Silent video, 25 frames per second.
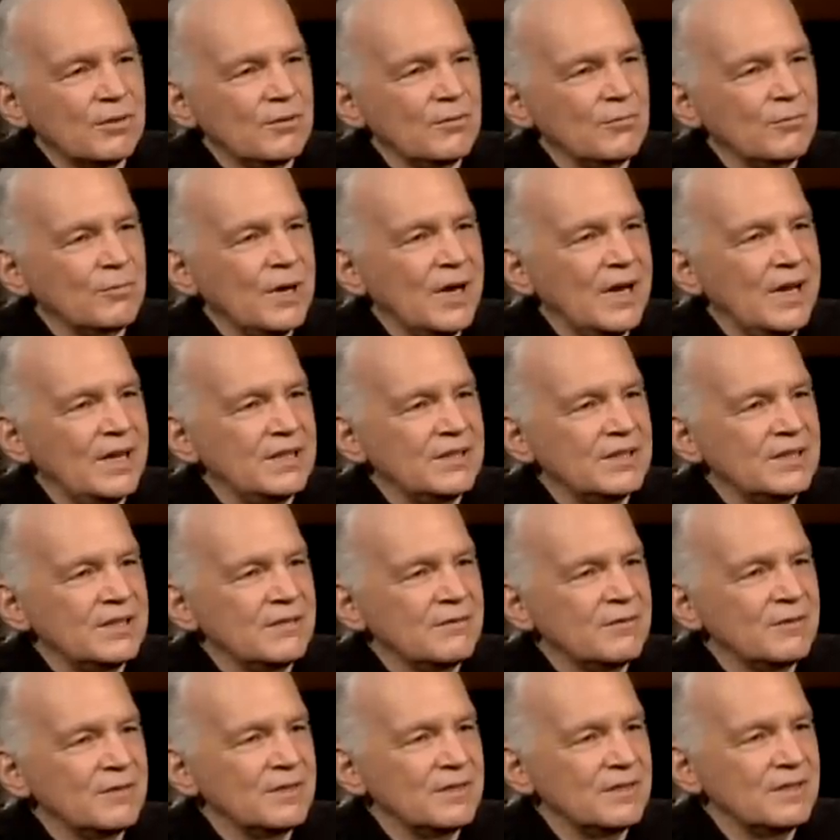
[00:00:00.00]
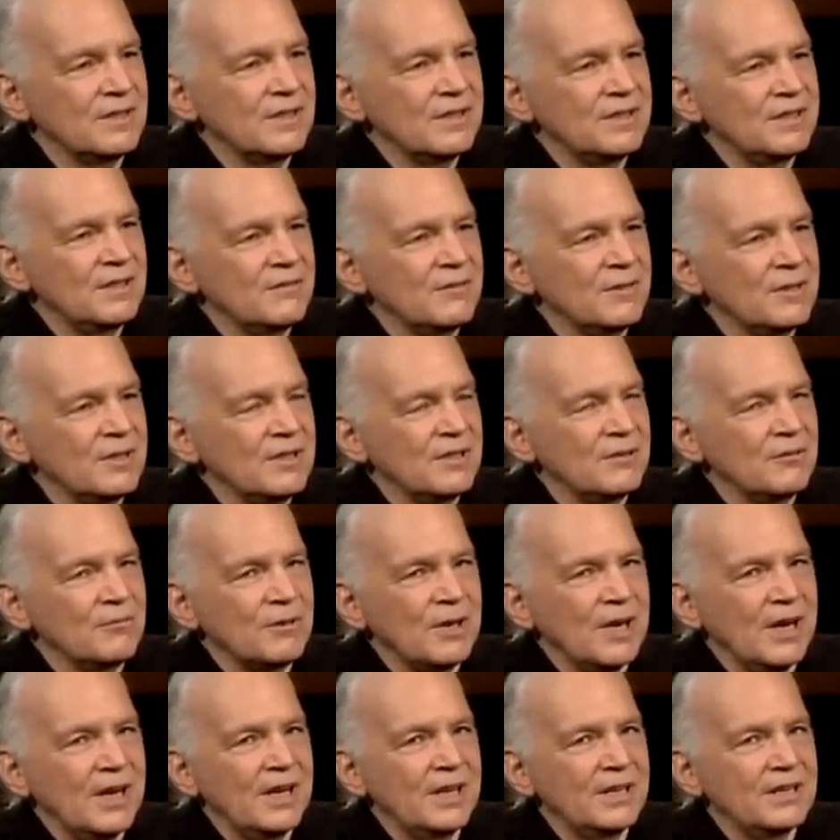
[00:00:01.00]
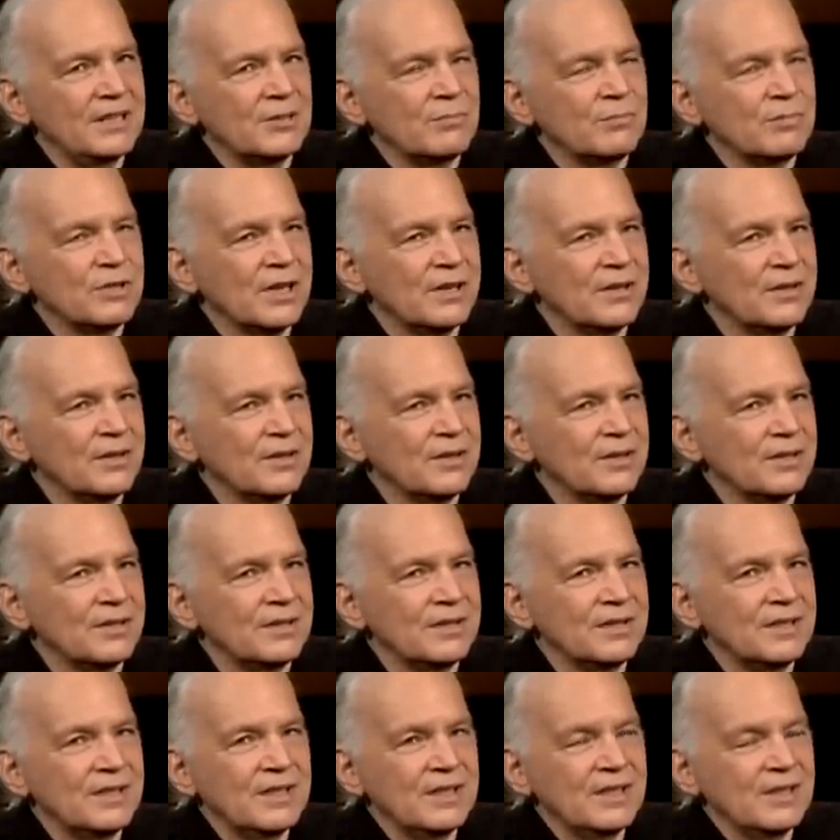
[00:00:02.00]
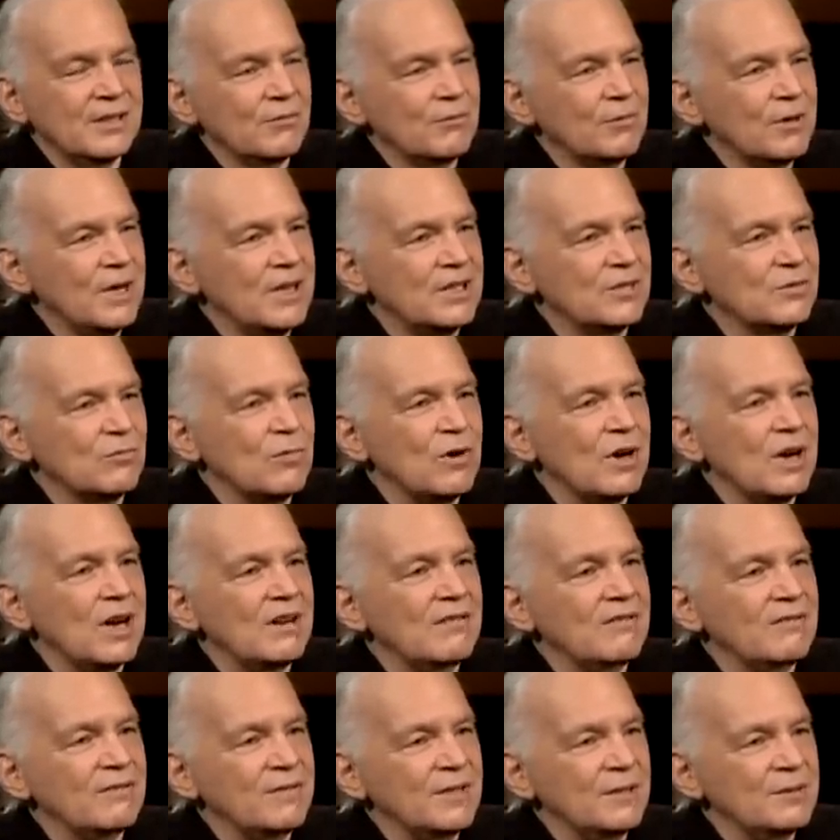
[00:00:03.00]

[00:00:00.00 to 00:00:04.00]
Ray's Ray and his brother and Ray's wife.